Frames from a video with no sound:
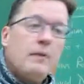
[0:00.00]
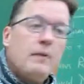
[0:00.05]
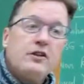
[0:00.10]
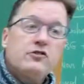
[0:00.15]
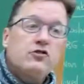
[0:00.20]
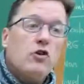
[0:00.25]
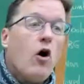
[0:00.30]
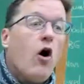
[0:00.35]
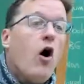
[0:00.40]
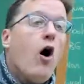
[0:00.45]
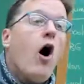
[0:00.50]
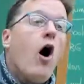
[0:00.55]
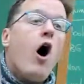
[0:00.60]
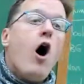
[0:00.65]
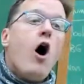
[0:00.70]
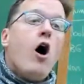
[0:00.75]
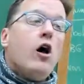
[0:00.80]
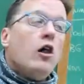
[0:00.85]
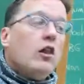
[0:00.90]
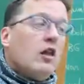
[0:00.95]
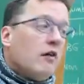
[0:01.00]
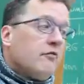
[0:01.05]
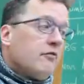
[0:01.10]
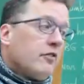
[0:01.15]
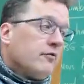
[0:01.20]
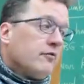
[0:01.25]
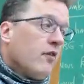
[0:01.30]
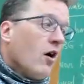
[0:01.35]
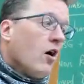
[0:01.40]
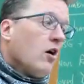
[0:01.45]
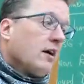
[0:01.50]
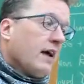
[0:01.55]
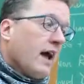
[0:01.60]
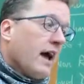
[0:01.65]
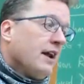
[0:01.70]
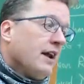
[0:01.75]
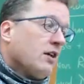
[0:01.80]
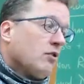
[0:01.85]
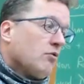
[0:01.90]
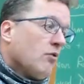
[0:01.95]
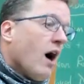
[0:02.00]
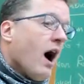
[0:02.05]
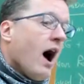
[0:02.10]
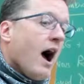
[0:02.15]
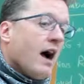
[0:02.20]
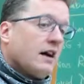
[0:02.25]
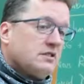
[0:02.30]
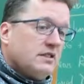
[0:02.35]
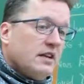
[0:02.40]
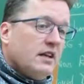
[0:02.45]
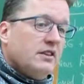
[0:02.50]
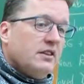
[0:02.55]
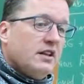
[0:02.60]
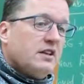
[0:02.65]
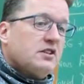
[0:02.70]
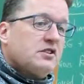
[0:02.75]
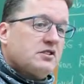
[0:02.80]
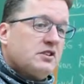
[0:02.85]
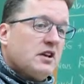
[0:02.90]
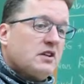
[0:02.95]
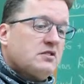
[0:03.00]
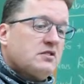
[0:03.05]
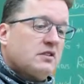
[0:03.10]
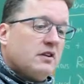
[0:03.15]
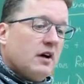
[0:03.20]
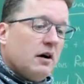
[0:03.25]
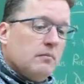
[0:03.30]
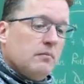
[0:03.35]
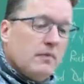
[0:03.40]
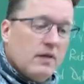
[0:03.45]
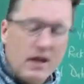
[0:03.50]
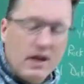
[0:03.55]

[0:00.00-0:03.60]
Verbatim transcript: It's all of the volcanic rocks in this system